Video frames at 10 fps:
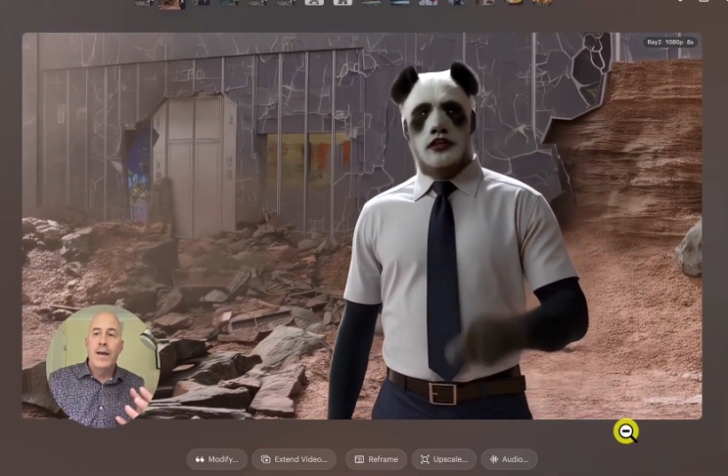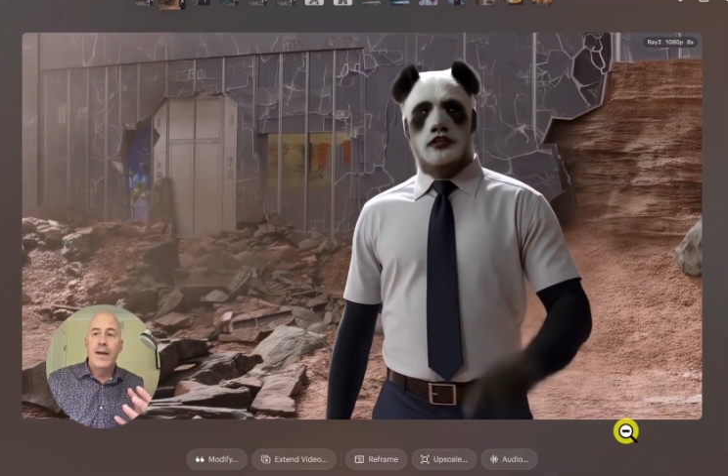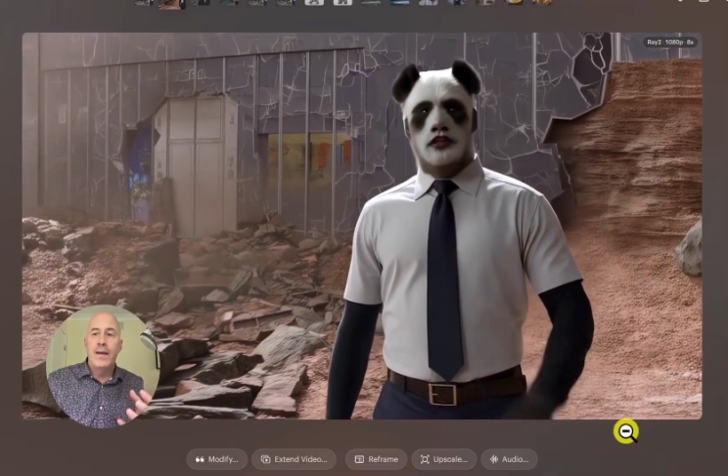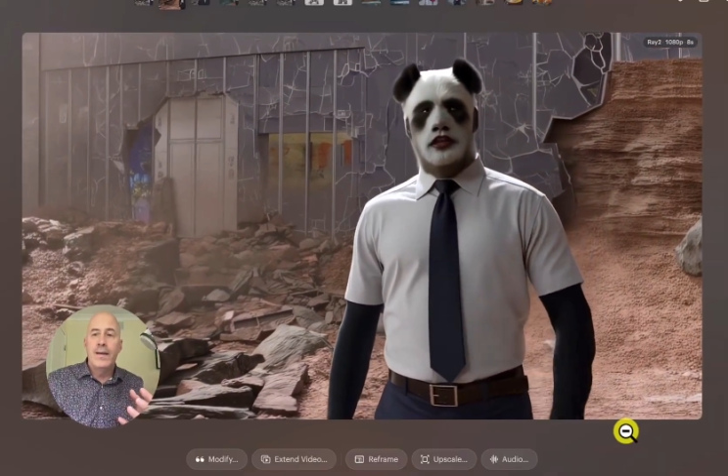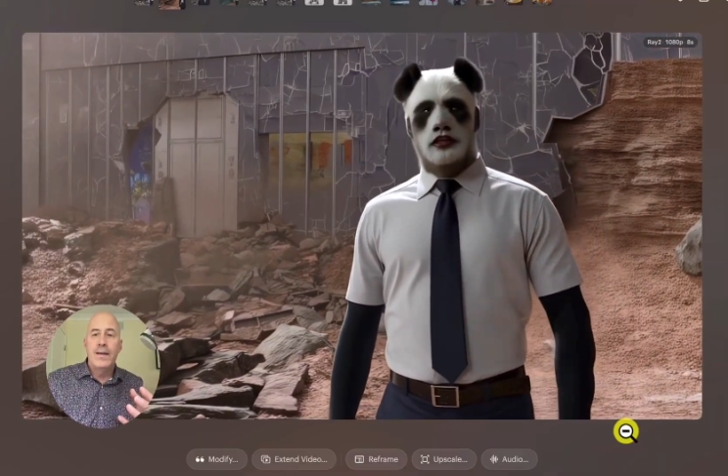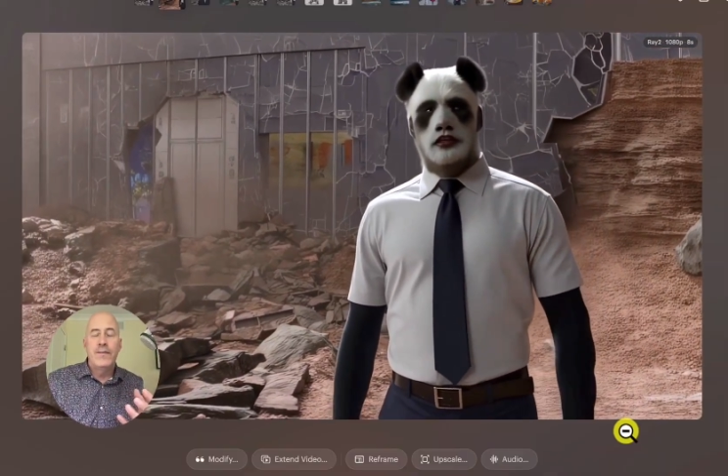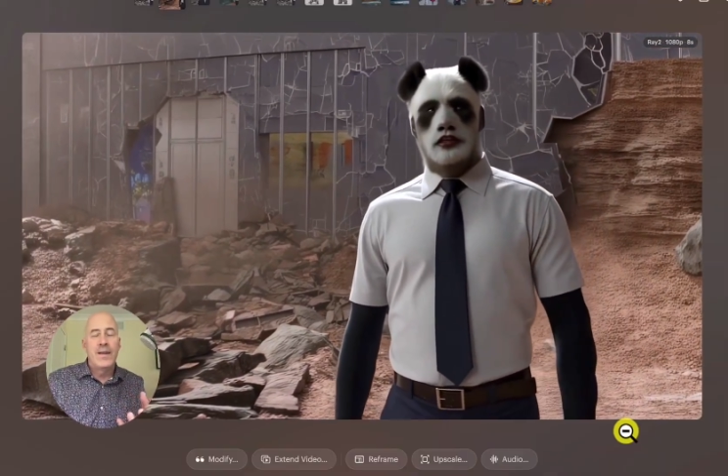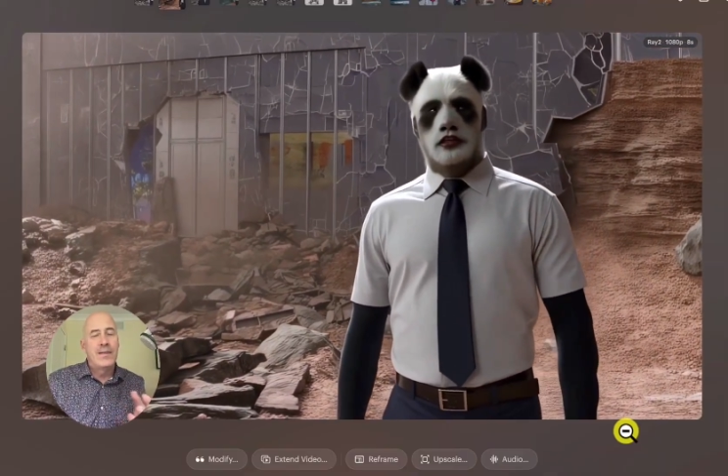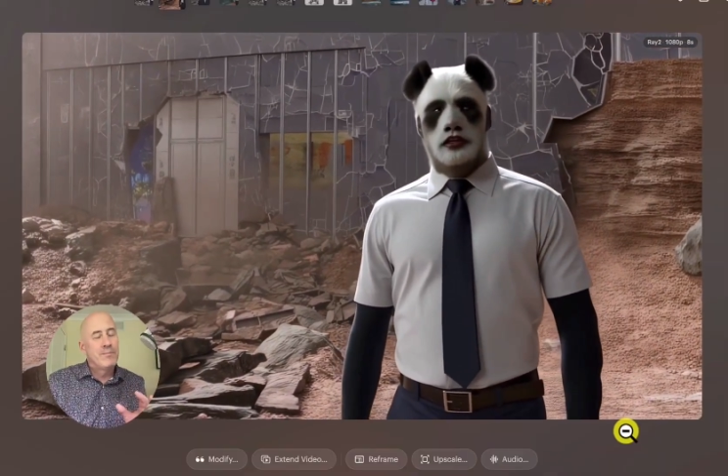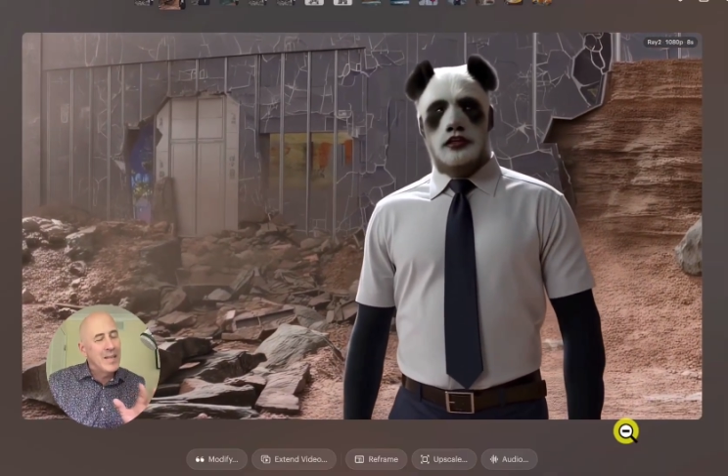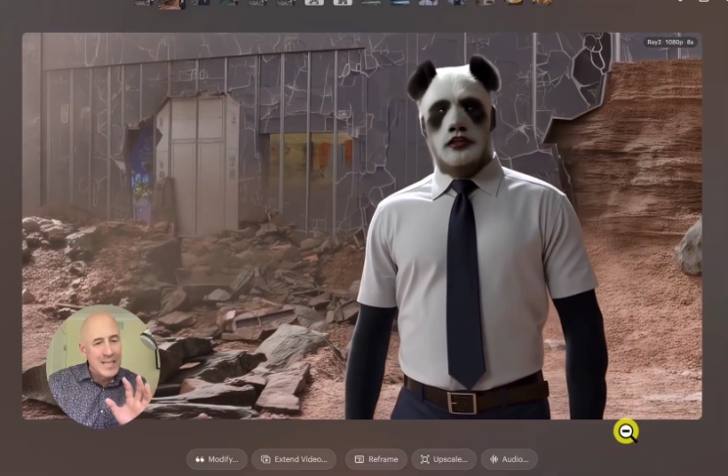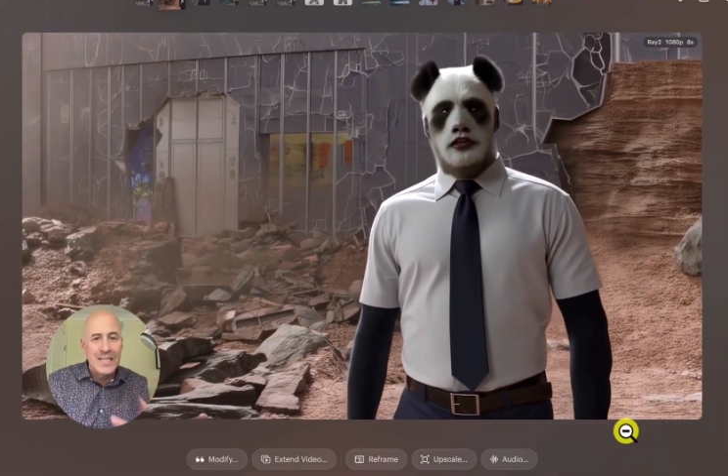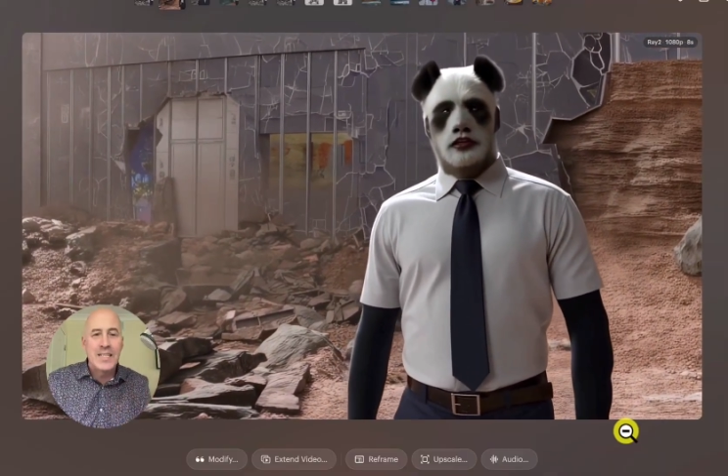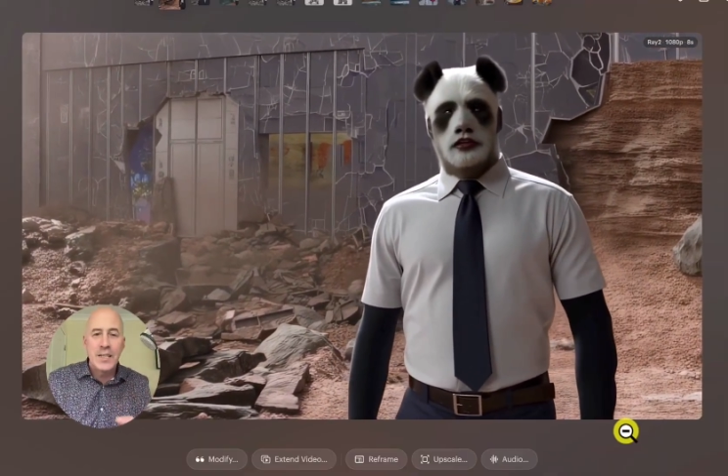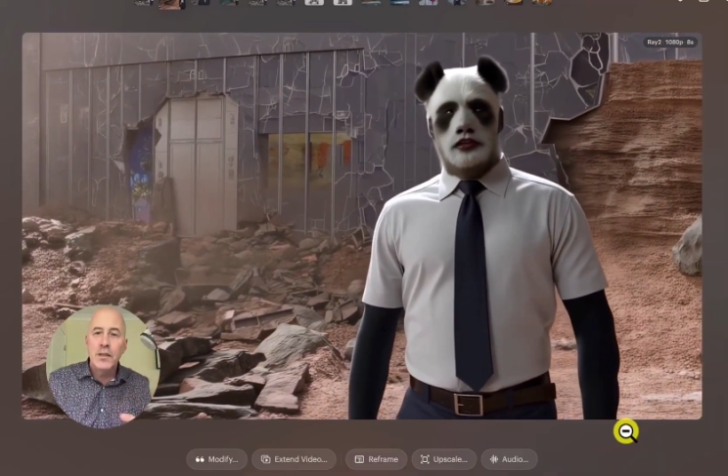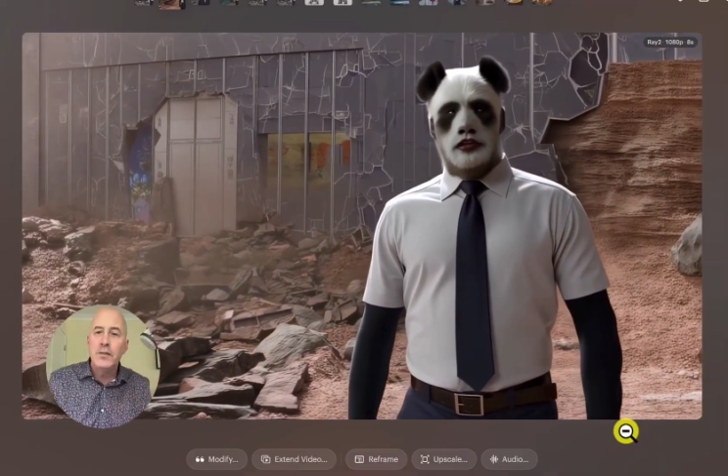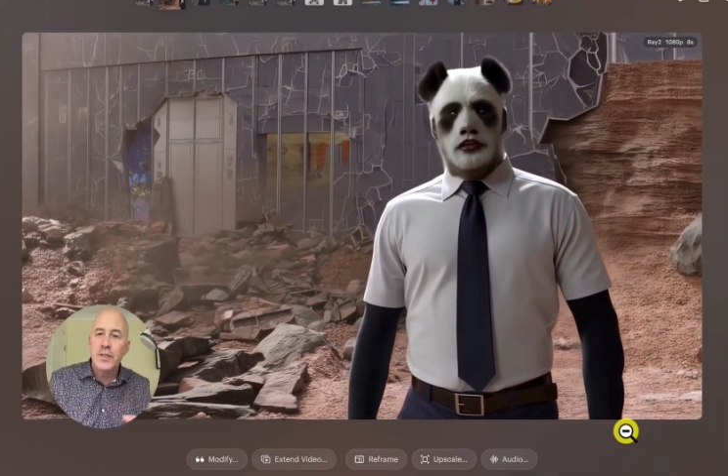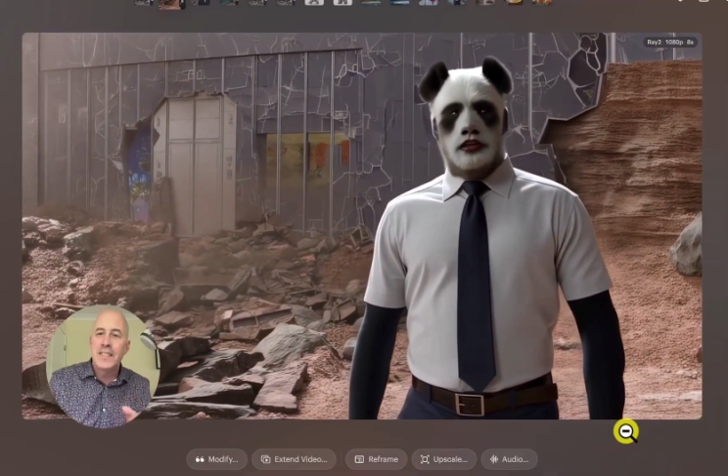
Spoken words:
it's still just